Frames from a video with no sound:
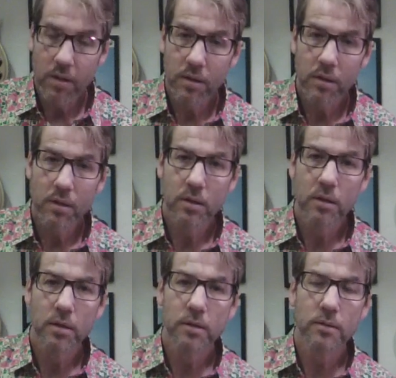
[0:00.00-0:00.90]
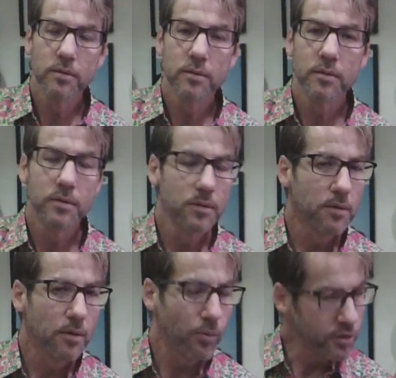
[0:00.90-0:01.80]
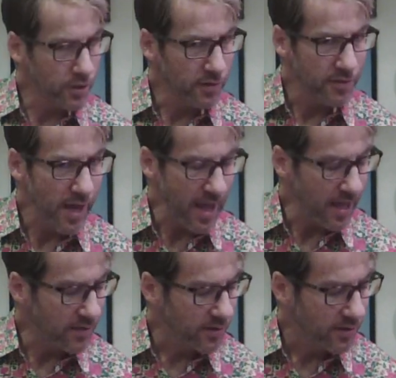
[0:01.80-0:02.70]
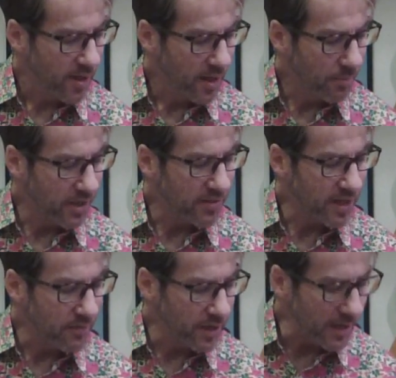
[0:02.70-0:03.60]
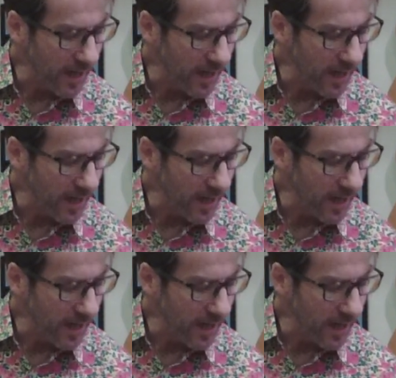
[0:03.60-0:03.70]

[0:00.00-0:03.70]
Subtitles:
which is nice, but it's even